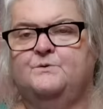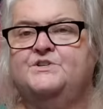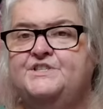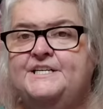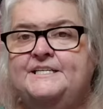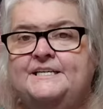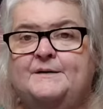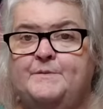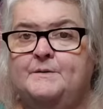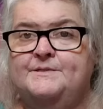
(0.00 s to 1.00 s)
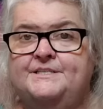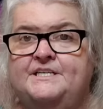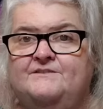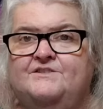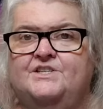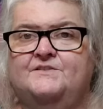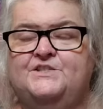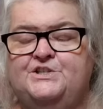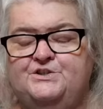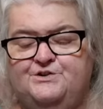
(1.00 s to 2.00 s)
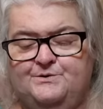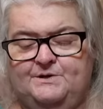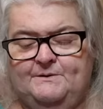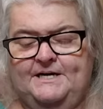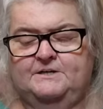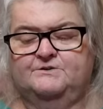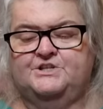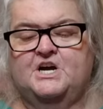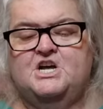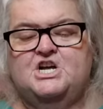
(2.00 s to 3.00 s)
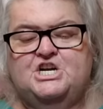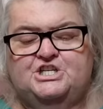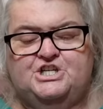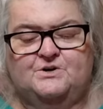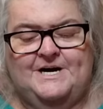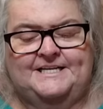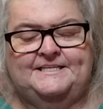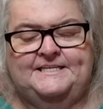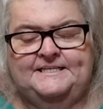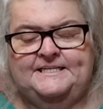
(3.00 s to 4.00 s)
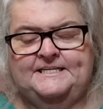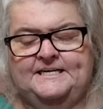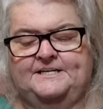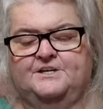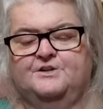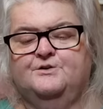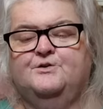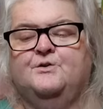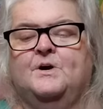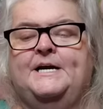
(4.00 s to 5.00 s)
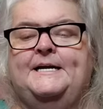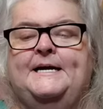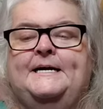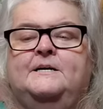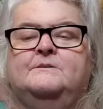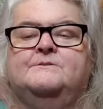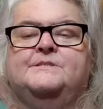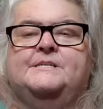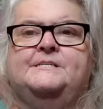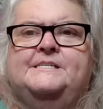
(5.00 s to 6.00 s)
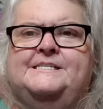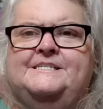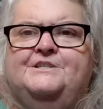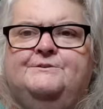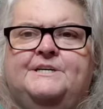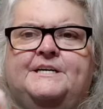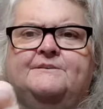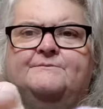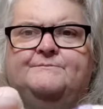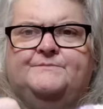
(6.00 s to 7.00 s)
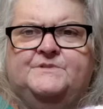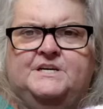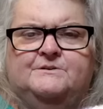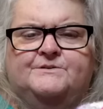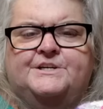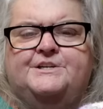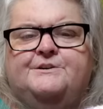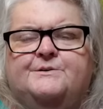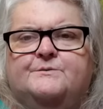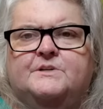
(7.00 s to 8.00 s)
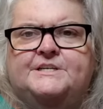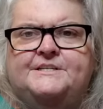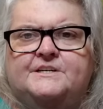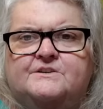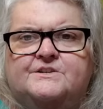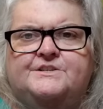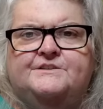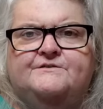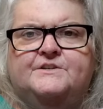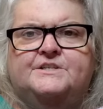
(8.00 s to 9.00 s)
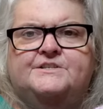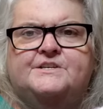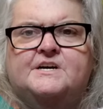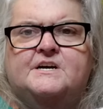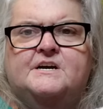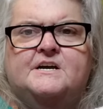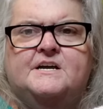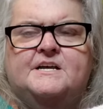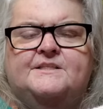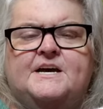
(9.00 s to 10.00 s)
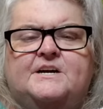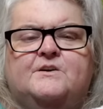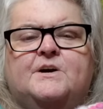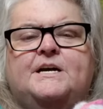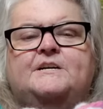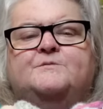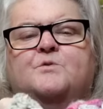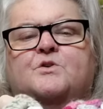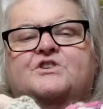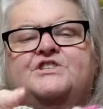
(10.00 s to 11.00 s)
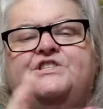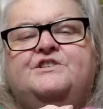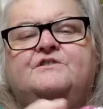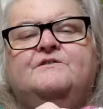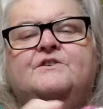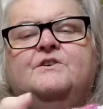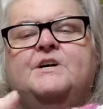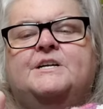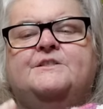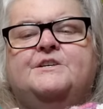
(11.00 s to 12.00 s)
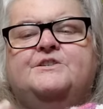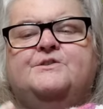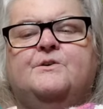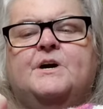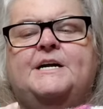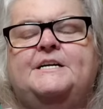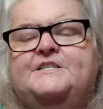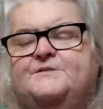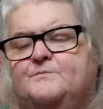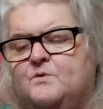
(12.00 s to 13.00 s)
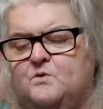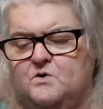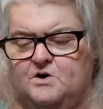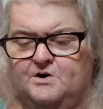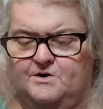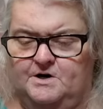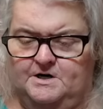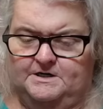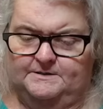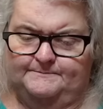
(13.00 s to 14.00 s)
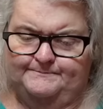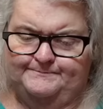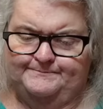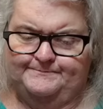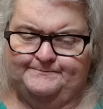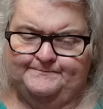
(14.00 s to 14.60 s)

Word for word: was thinking I probably didn't have enough to do three rounds. So I did get another gray out, and I, you can't, I don't think you can really tell the difference. That gray is more silver, and this gray is more, um,